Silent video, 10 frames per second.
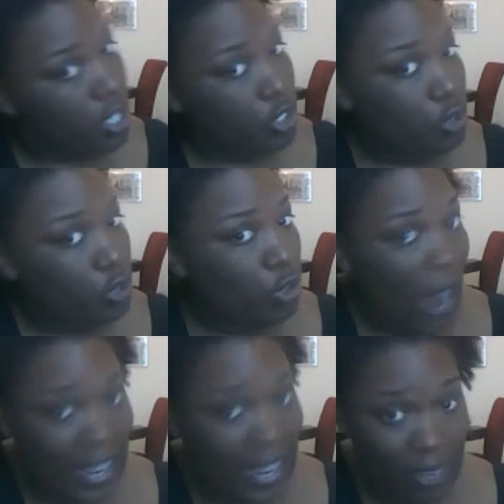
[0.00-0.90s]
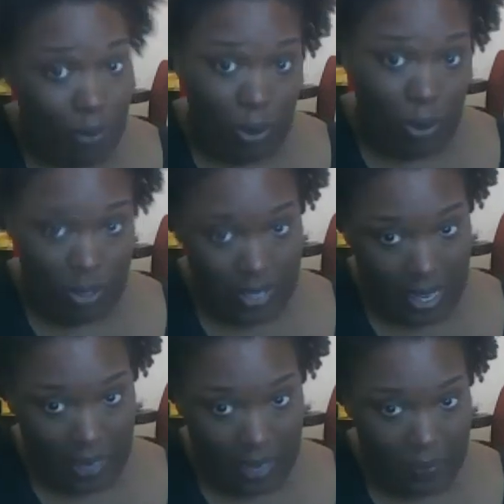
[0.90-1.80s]
to try and roller set
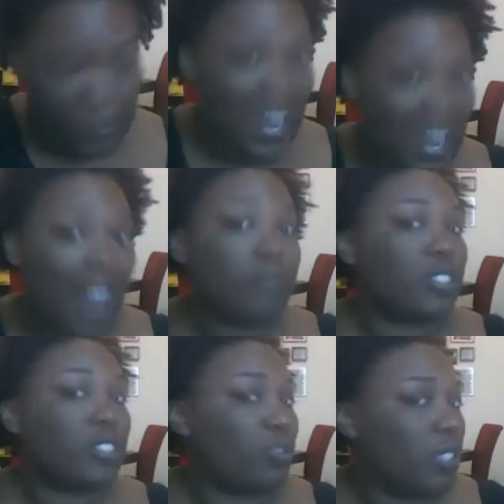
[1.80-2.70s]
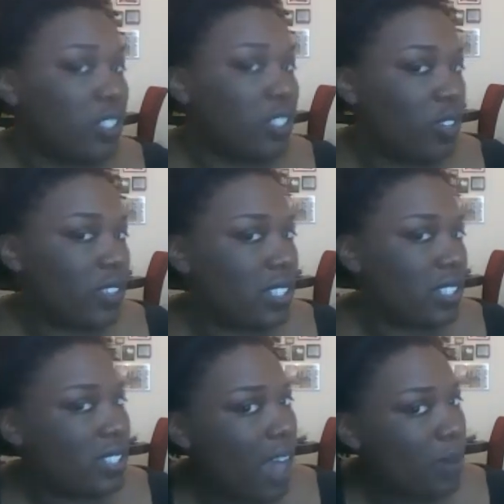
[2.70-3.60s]
it, but I'm just really nervous
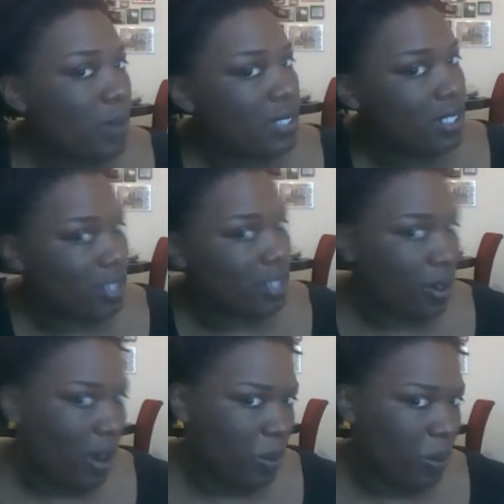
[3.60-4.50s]
as to how it's going to turn out.